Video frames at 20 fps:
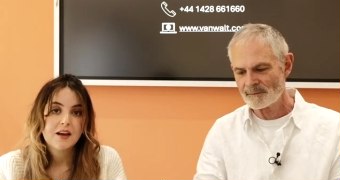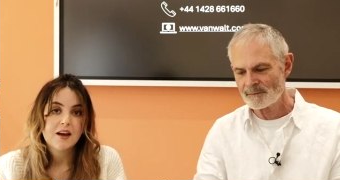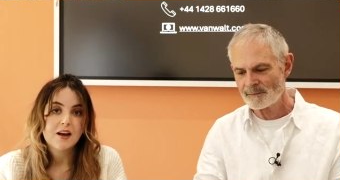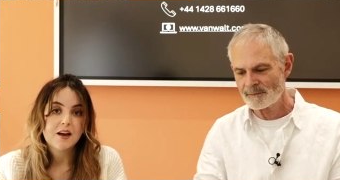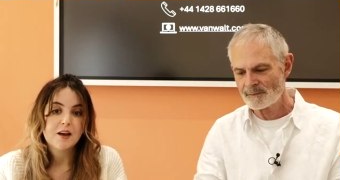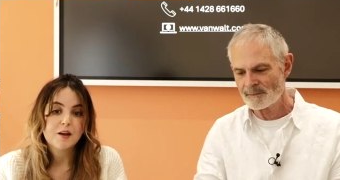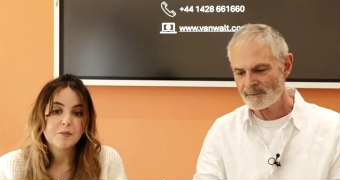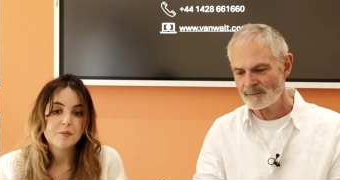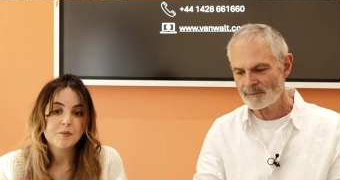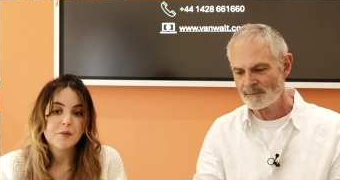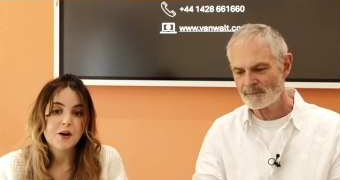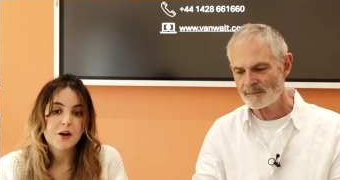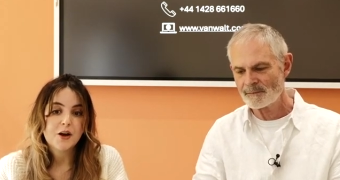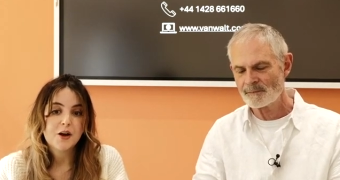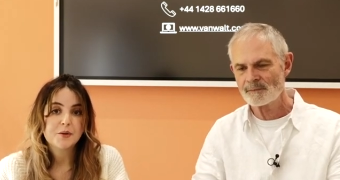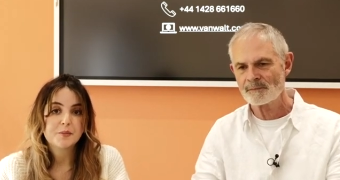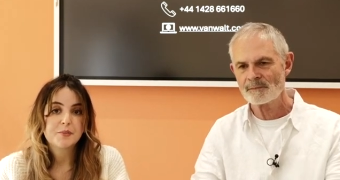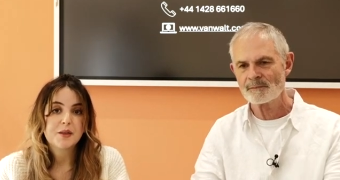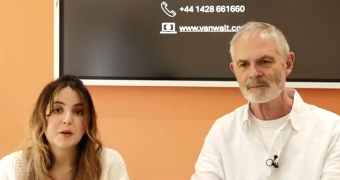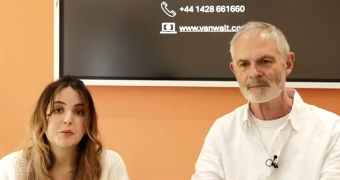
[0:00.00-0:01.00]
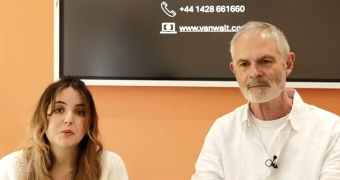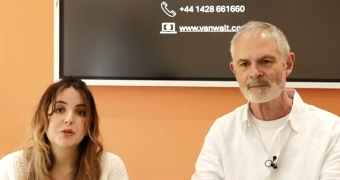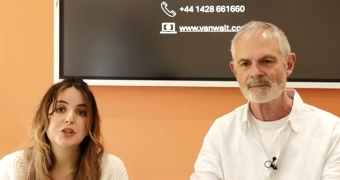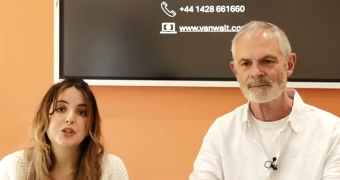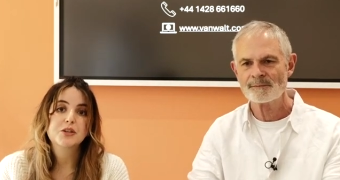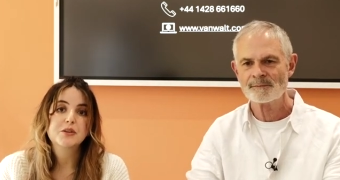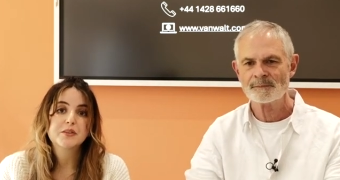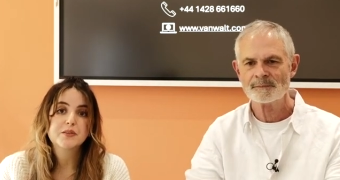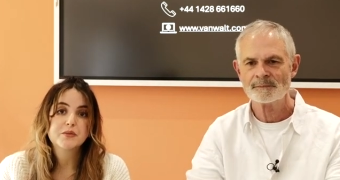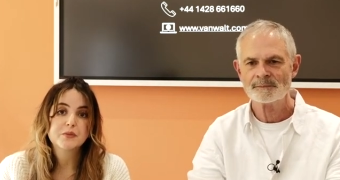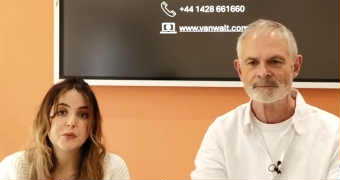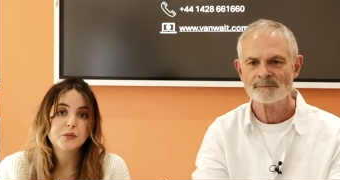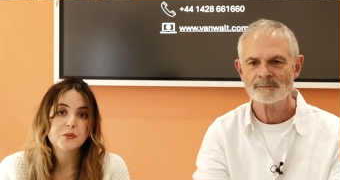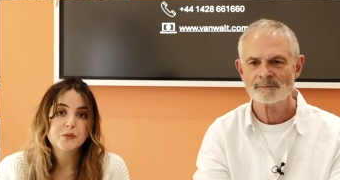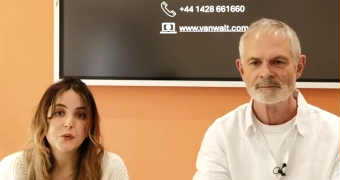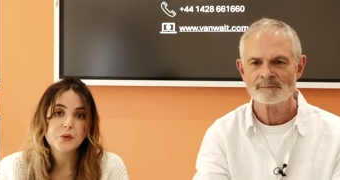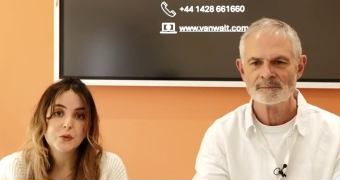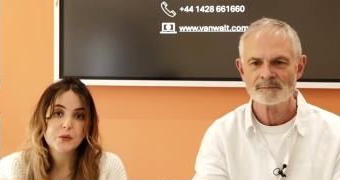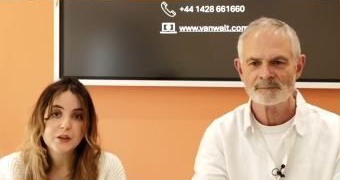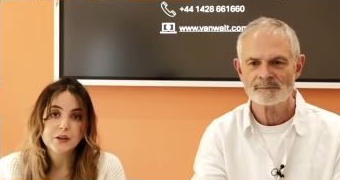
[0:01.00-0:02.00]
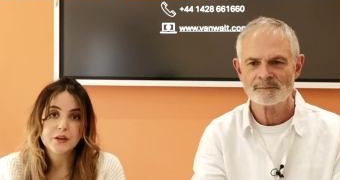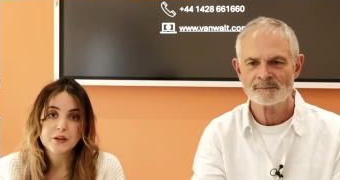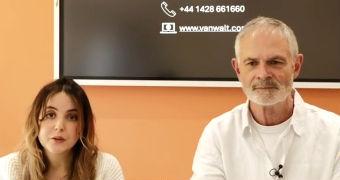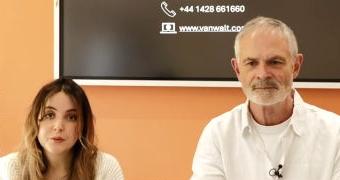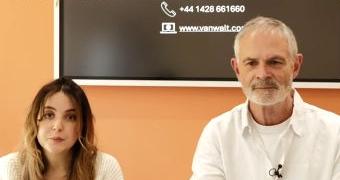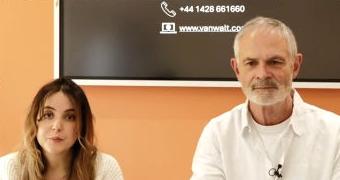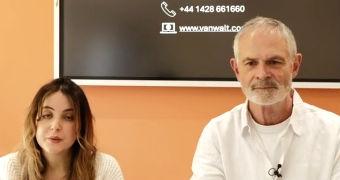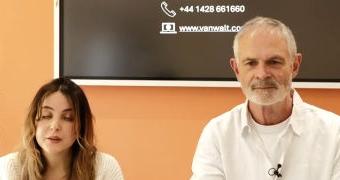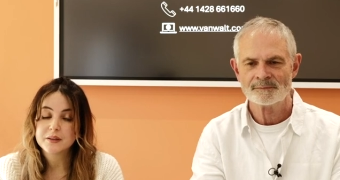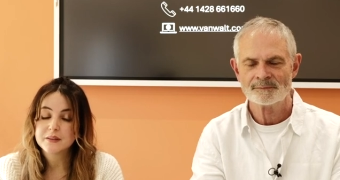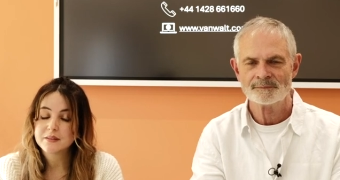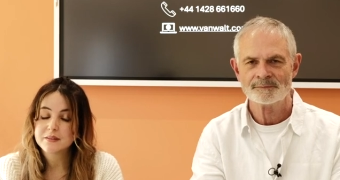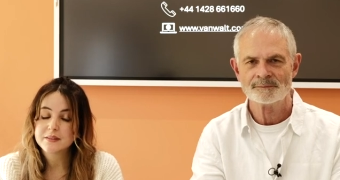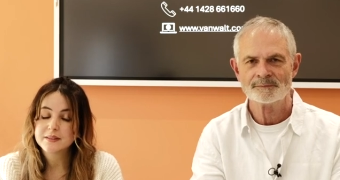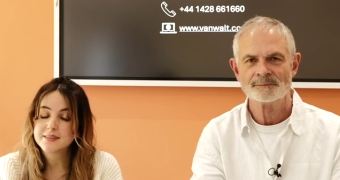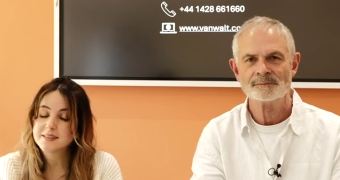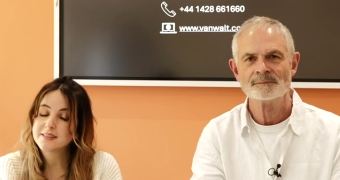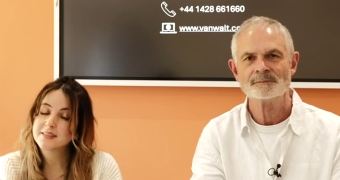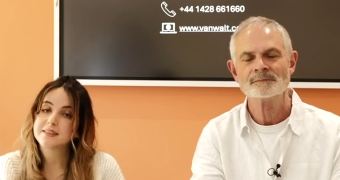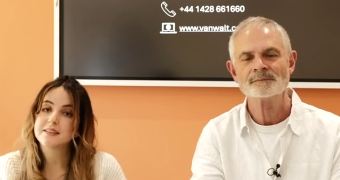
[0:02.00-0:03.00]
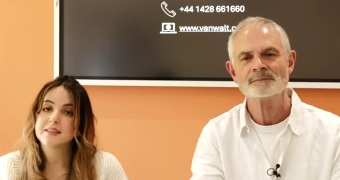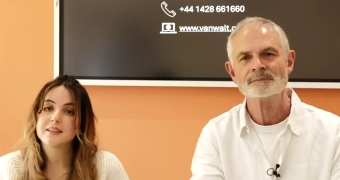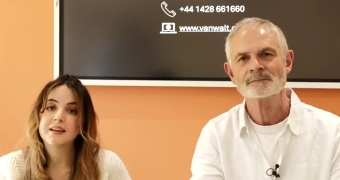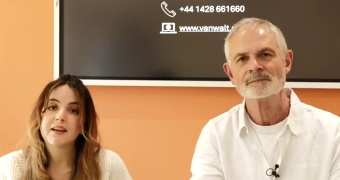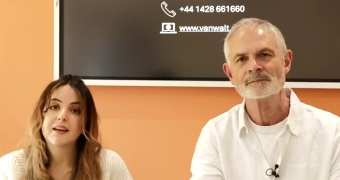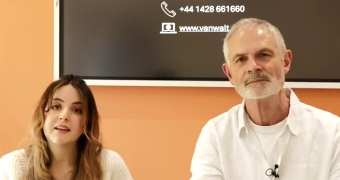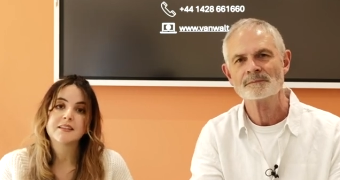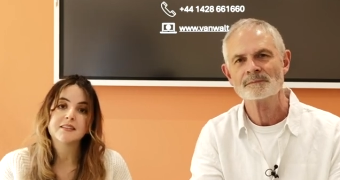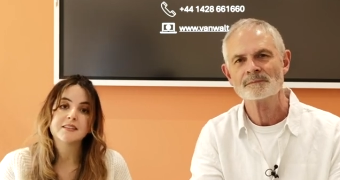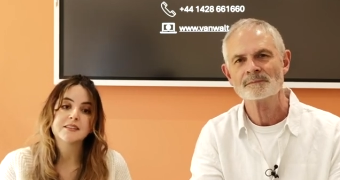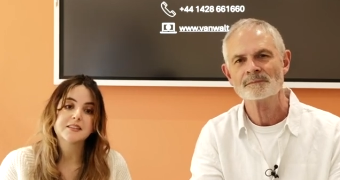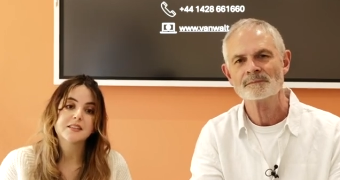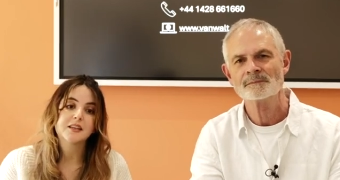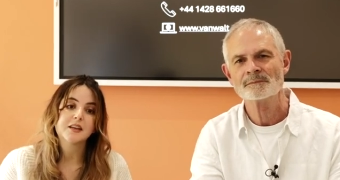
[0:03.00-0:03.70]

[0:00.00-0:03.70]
Speaker 1: Um, I hope that was useful for you, but this isn't the end.